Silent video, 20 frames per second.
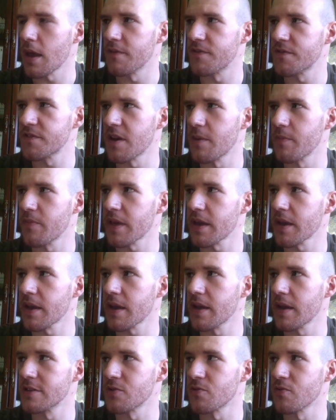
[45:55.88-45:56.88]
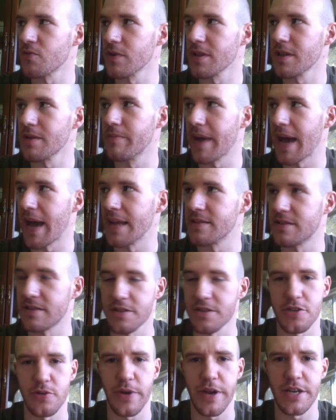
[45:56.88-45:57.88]
if something is a really bad
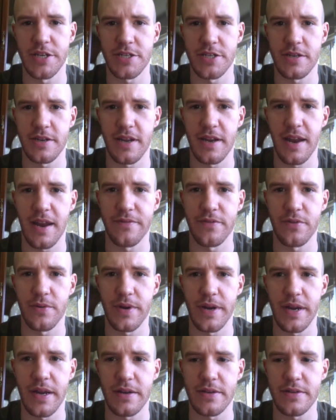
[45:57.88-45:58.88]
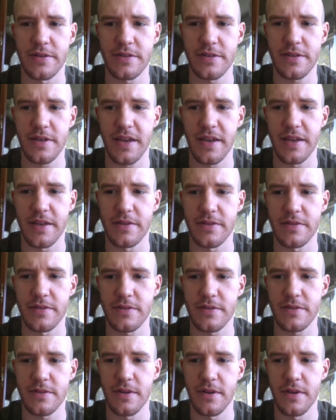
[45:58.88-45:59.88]
situation and everyone else
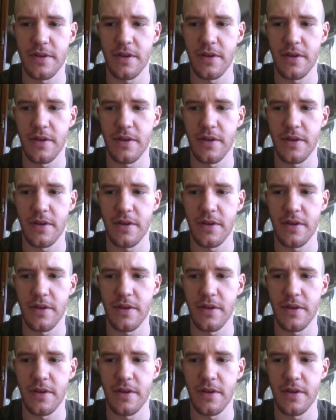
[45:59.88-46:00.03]
is